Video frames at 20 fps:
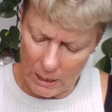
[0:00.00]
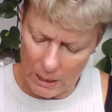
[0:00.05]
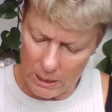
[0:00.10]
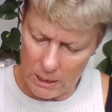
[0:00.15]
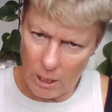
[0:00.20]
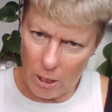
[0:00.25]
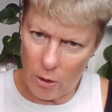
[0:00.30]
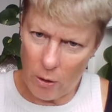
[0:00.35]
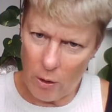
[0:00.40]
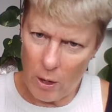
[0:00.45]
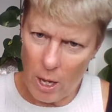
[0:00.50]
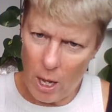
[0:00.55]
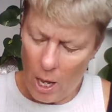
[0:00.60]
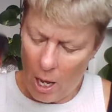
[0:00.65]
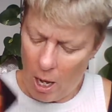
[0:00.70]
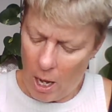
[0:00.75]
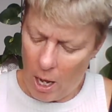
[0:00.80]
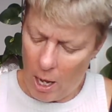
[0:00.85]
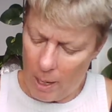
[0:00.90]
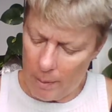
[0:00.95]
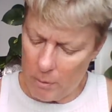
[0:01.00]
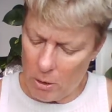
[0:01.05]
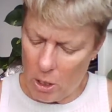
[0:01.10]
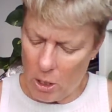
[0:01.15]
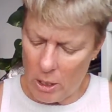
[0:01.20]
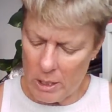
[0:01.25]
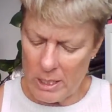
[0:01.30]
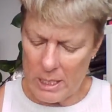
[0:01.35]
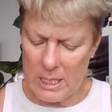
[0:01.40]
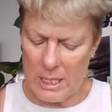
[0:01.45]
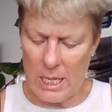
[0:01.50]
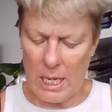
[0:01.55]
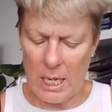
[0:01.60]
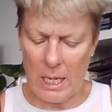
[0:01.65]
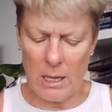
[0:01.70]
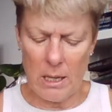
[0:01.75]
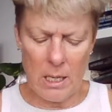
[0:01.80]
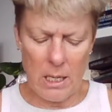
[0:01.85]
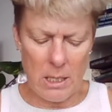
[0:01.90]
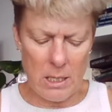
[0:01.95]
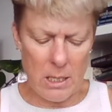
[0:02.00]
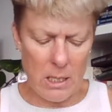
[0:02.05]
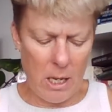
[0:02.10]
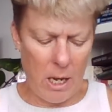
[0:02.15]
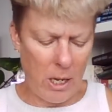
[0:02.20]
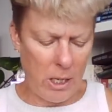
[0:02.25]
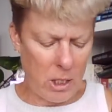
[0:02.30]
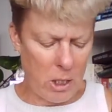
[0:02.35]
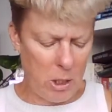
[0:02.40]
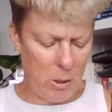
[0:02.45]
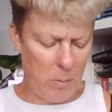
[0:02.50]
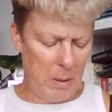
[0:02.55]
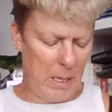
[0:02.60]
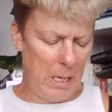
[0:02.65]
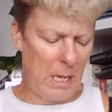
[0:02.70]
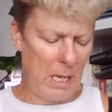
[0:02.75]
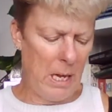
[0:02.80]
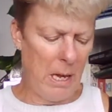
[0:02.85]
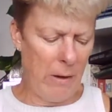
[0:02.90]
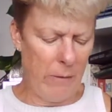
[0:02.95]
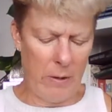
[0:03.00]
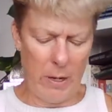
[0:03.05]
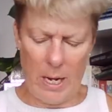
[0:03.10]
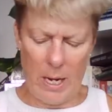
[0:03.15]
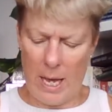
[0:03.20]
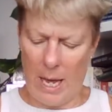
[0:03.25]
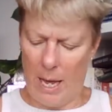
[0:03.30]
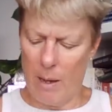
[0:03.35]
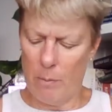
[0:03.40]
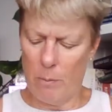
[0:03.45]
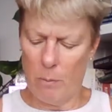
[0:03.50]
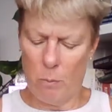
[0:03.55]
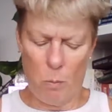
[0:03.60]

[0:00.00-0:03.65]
So I'm not seeing that it's going to be covered up.